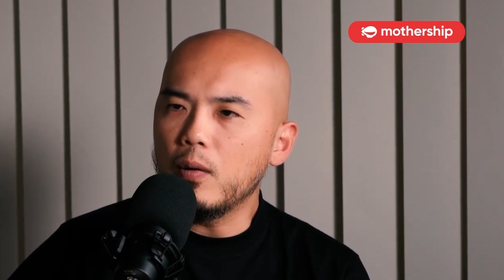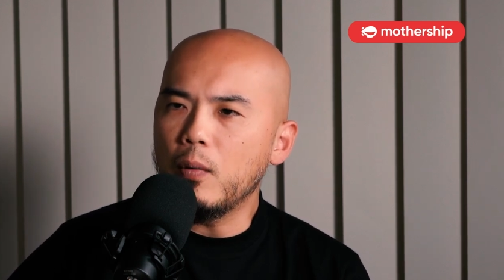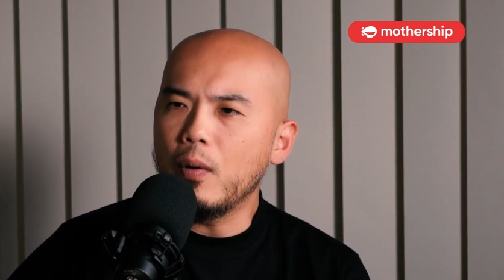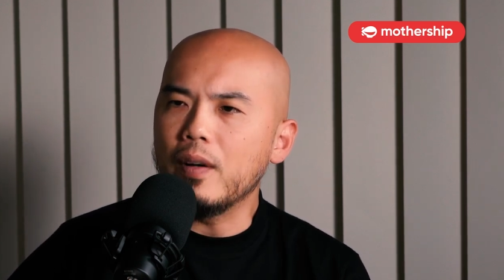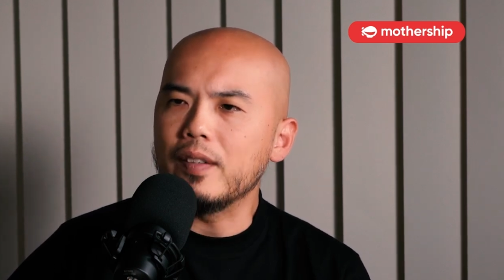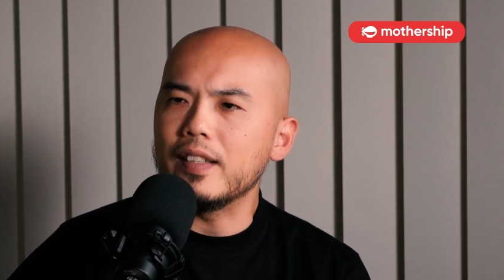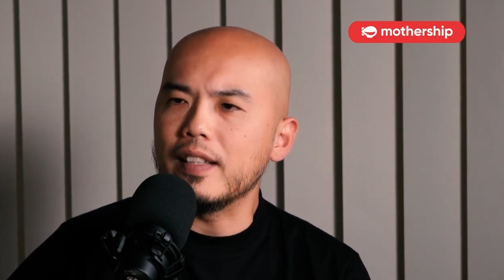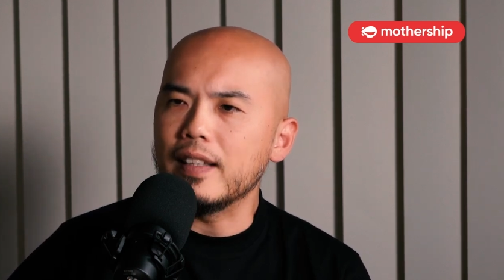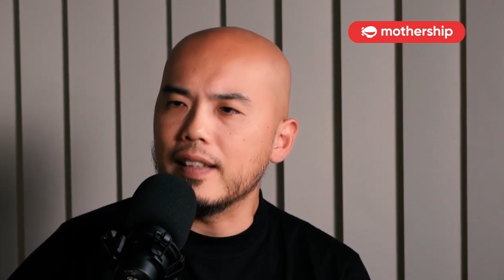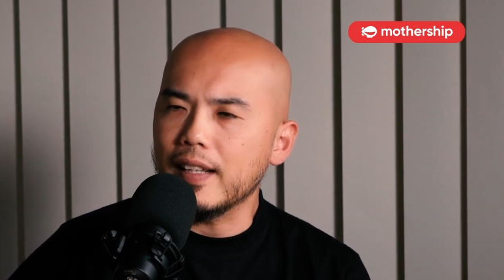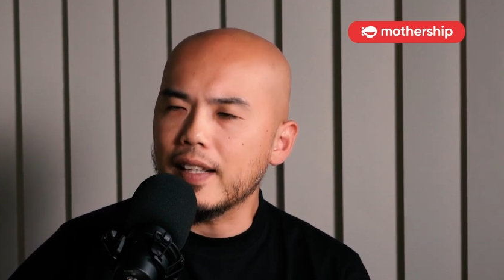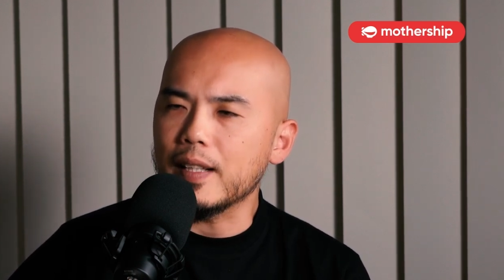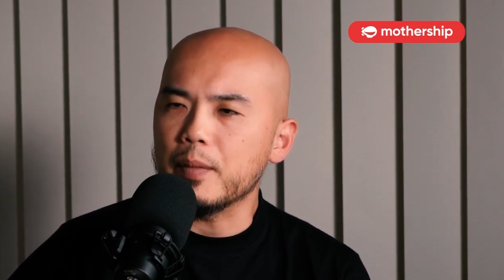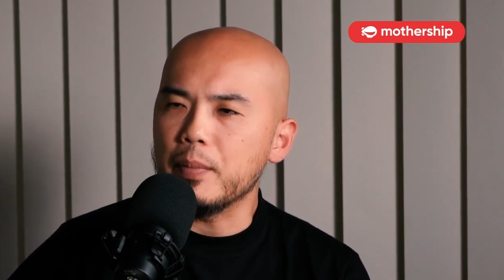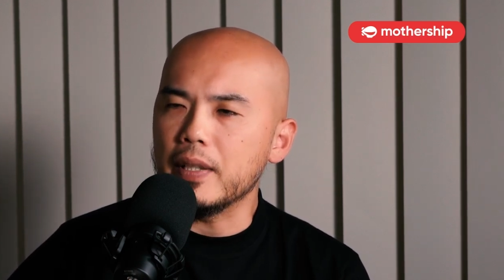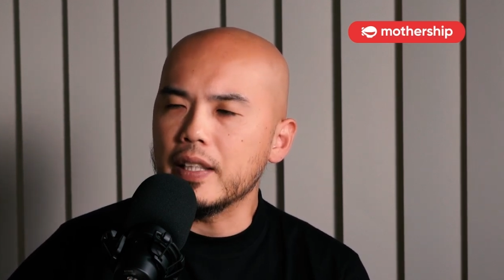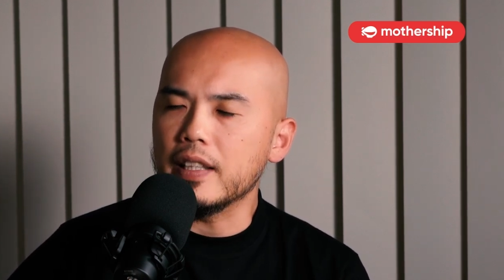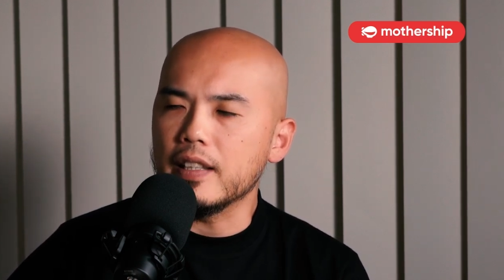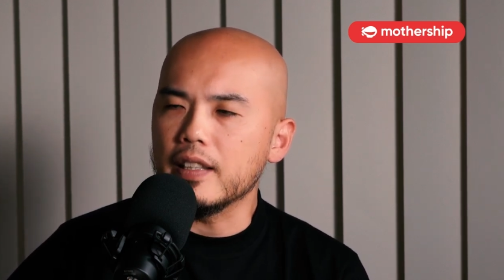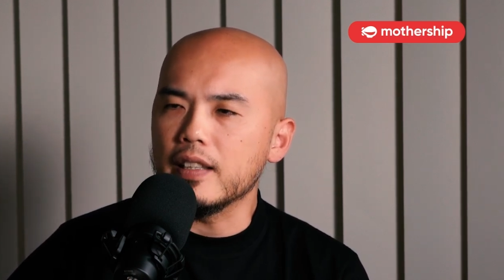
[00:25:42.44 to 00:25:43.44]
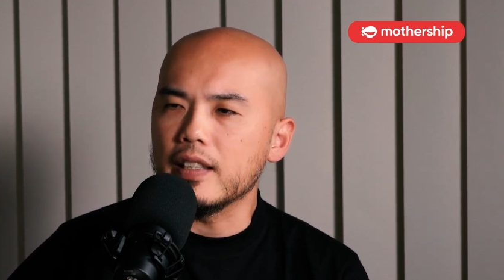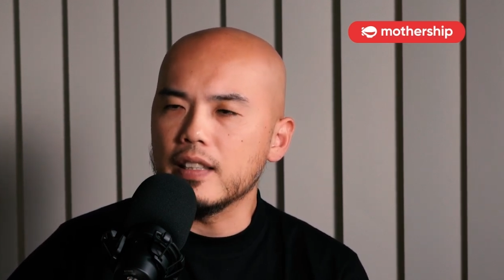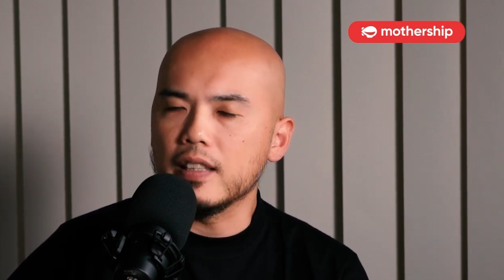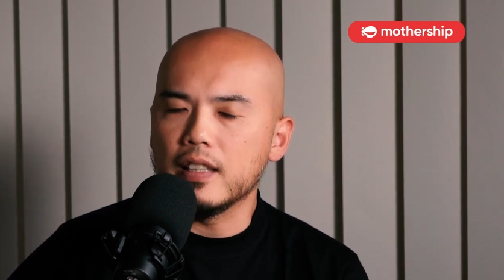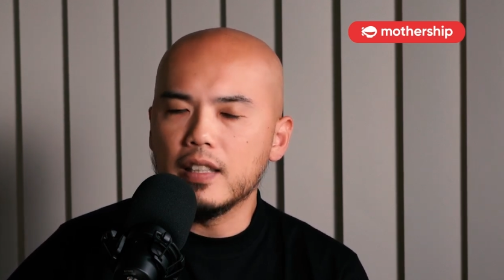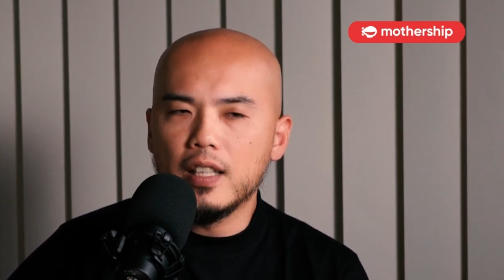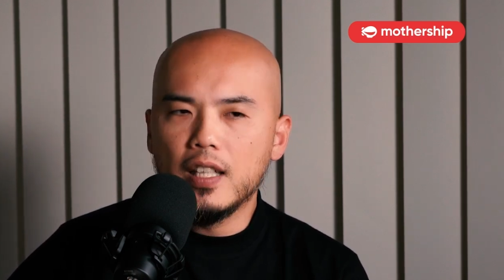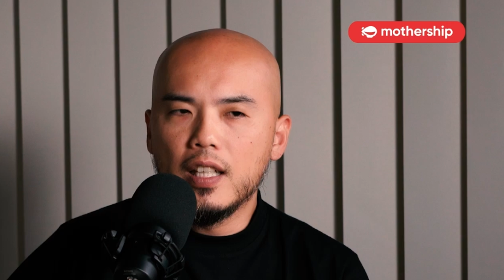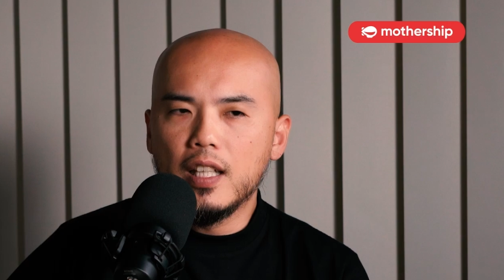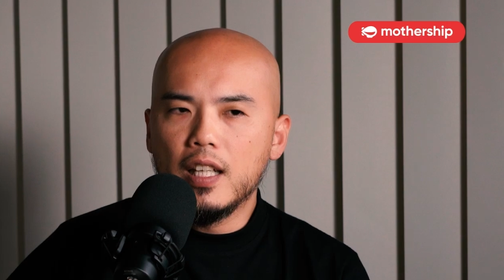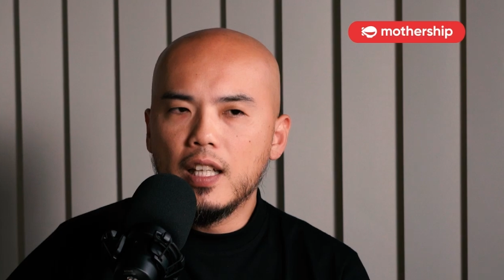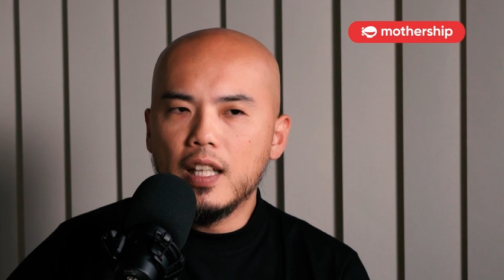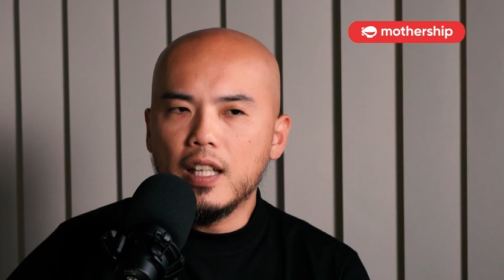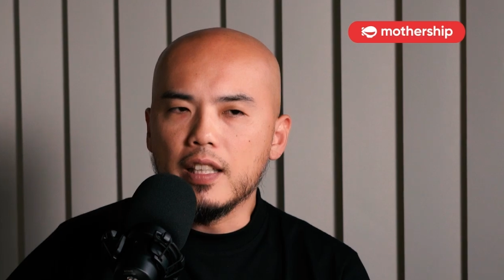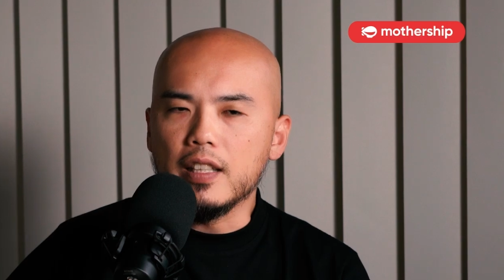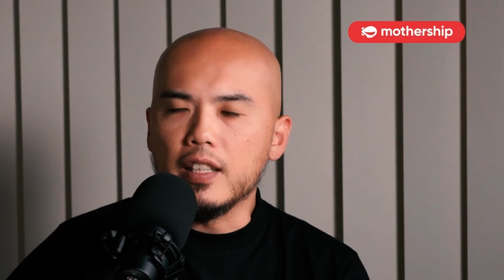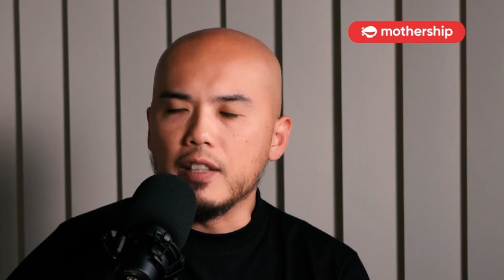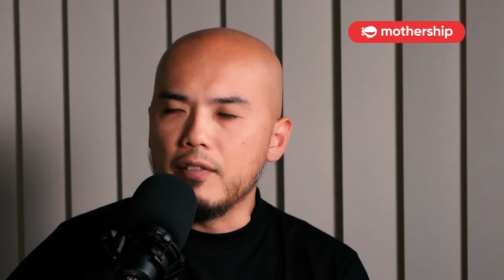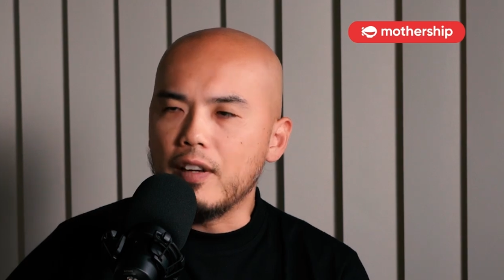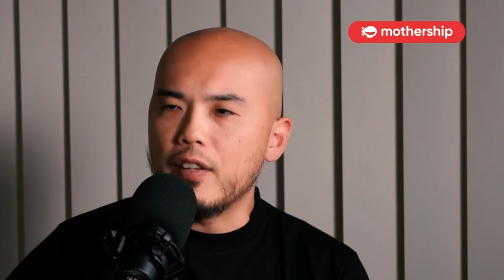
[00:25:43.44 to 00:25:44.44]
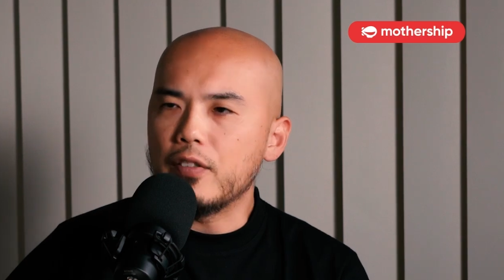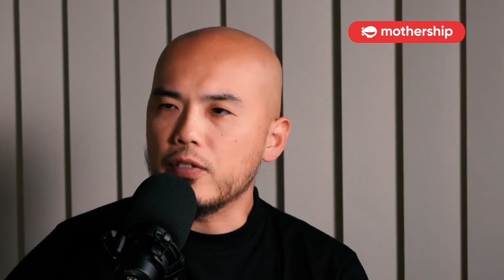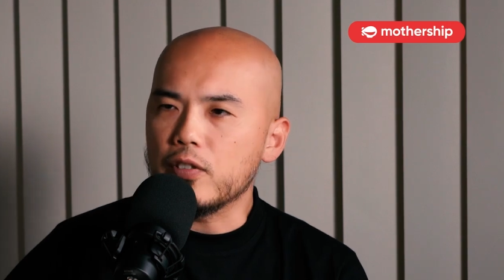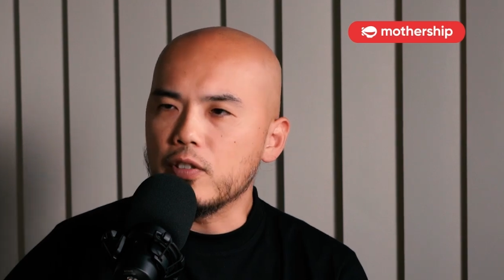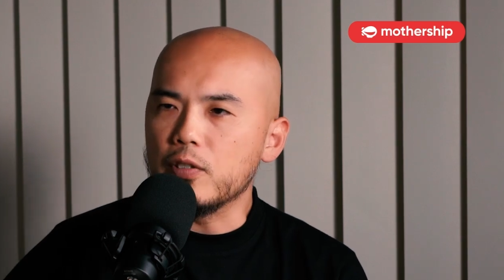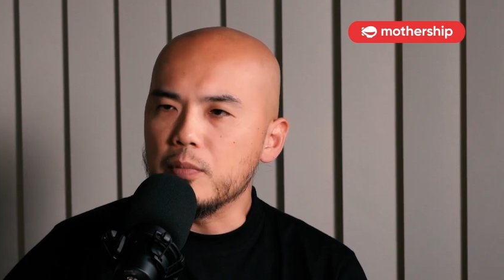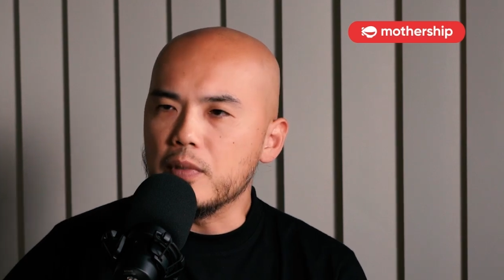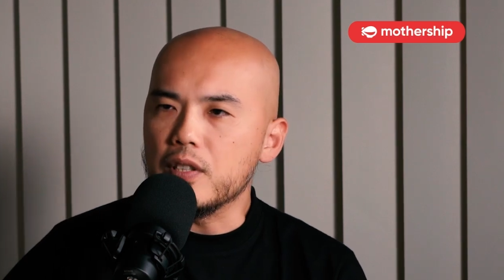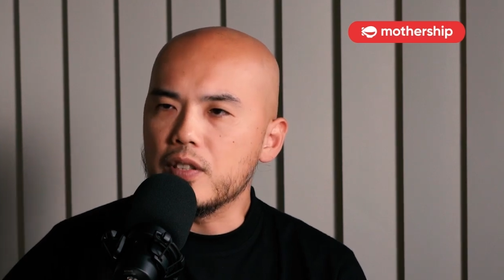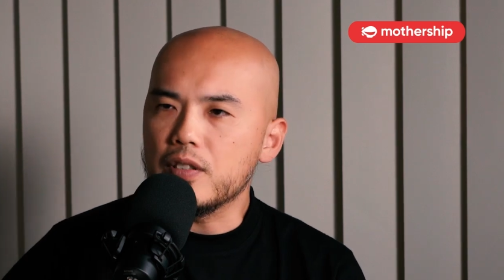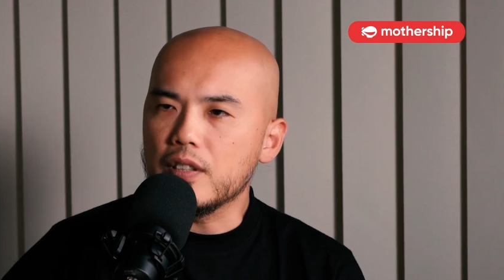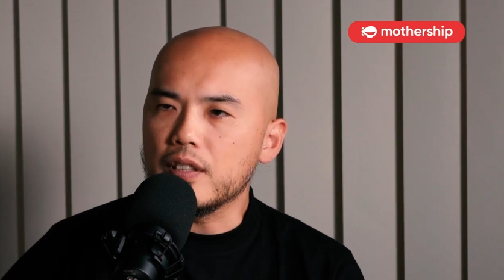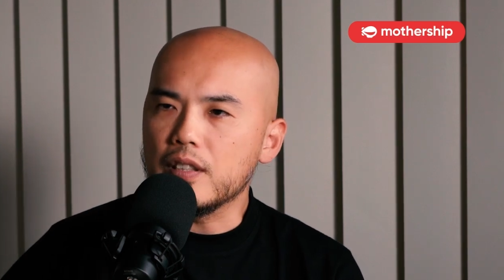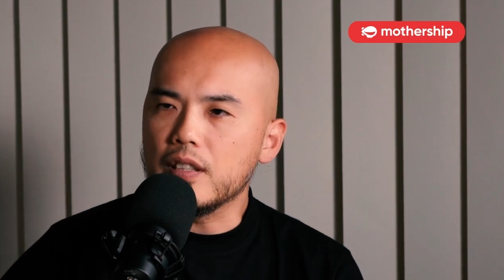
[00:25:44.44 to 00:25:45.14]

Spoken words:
What was it like being in a rescue mission?